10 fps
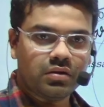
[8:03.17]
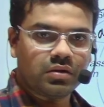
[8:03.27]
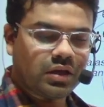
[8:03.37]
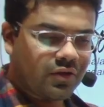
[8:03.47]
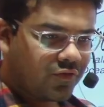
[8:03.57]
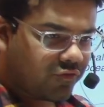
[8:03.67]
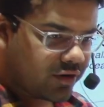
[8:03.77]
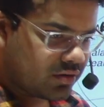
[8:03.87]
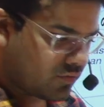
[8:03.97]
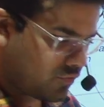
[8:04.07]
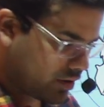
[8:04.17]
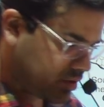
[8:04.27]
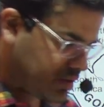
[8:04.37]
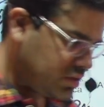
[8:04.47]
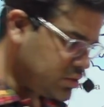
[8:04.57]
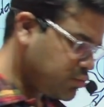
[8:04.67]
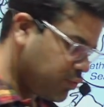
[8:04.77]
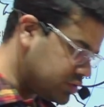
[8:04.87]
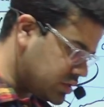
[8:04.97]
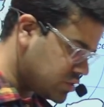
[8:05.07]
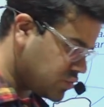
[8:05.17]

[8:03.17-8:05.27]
There were further these forces were